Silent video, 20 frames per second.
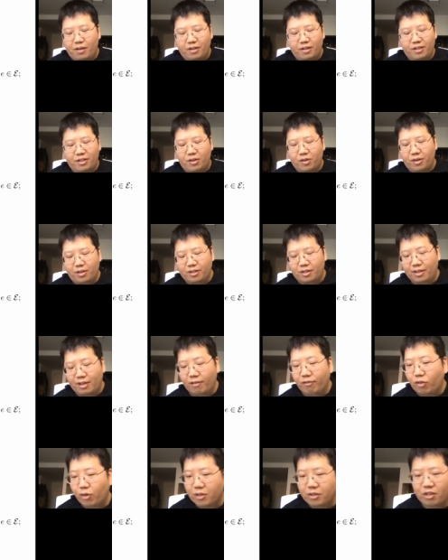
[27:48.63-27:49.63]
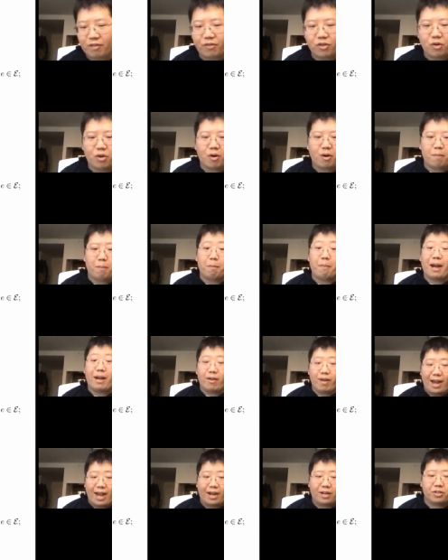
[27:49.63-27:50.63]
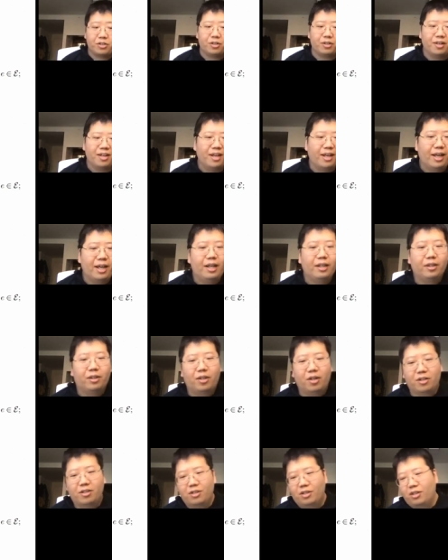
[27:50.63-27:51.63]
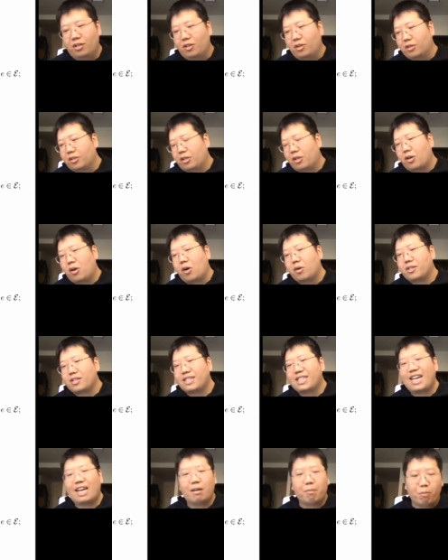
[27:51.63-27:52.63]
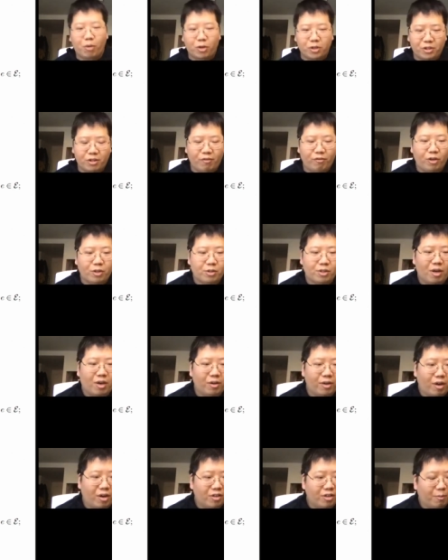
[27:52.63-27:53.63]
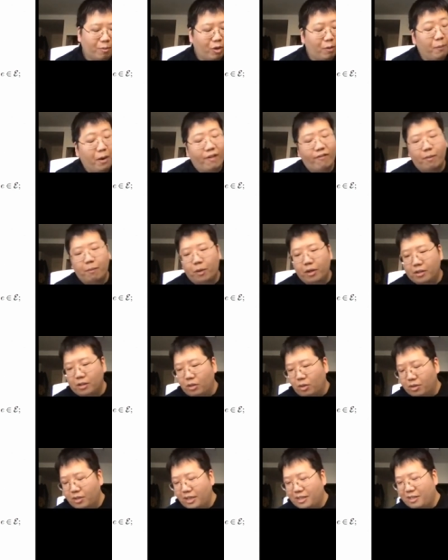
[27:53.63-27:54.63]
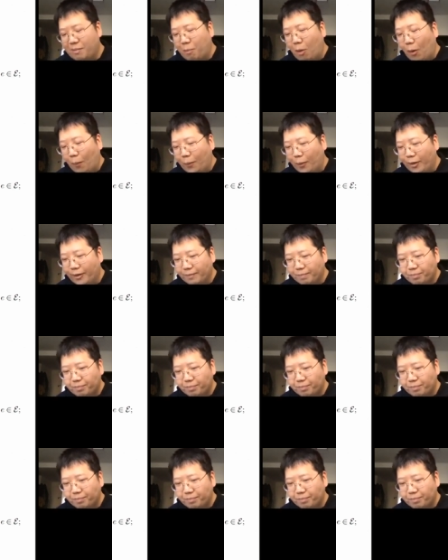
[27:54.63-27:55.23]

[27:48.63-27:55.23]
the influence of your buying action does not cause that much influence on other. But everybody knows it's popular.